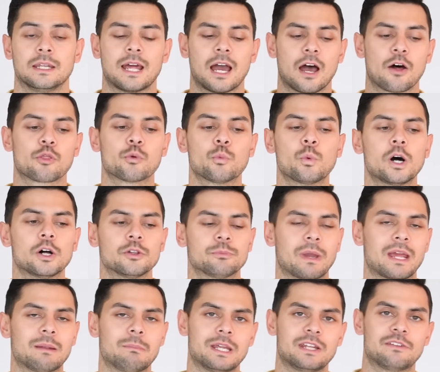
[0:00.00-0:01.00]
Now, the
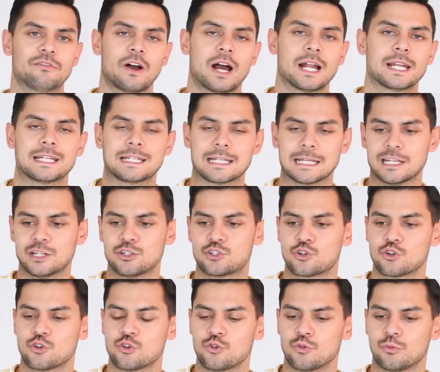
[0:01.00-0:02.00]
world may be divided
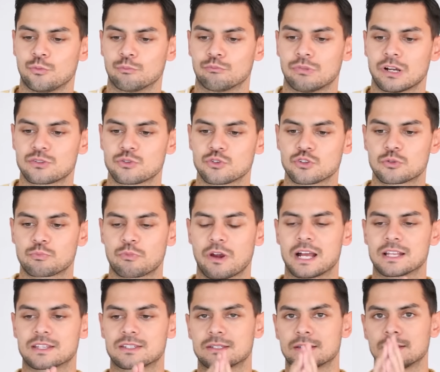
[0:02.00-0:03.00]
into Brussels
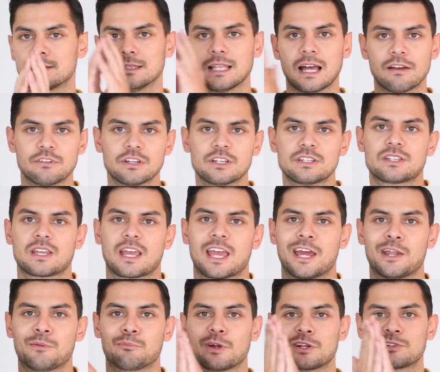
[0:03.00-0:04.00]
sprouts lovers
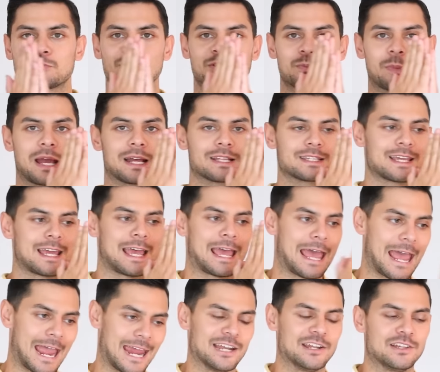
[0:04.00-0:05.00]
and Brussels sprouts
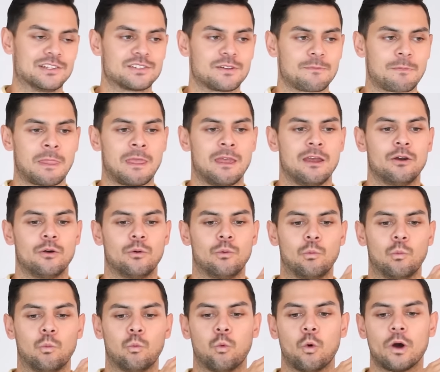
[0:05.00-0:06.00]
haters.
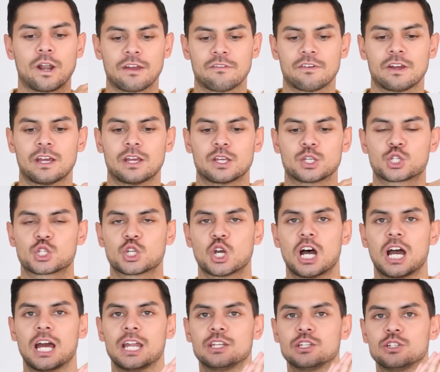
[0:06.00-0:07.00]
Whatever
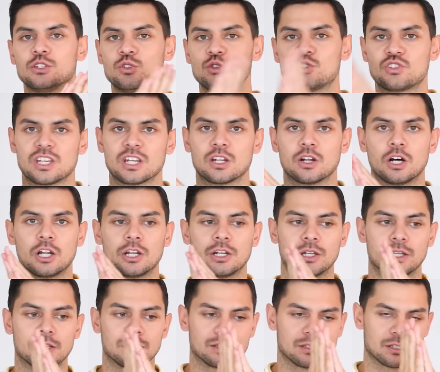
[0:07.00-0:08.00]
side you sit
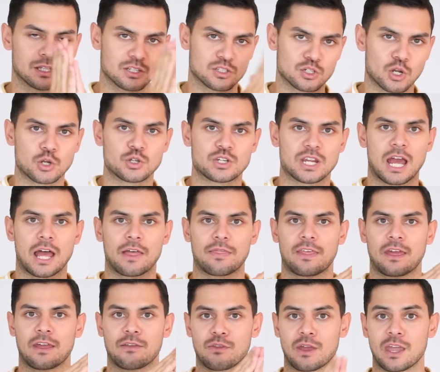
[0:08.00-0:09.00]
on, there's no
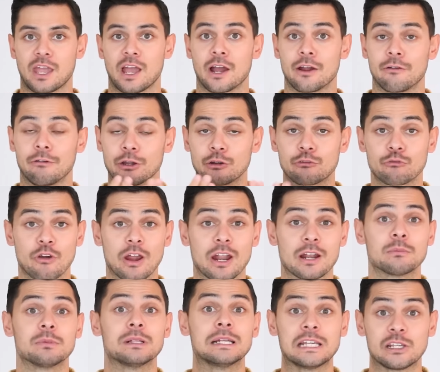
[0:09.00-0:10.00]
doubt that they are
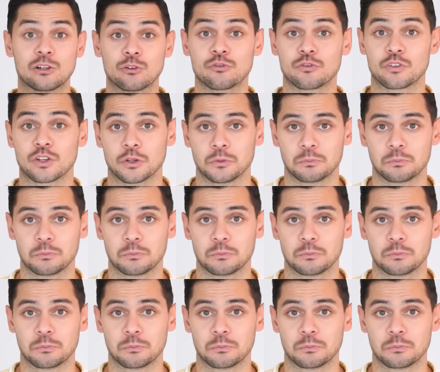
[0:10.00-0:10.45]
incredibly good for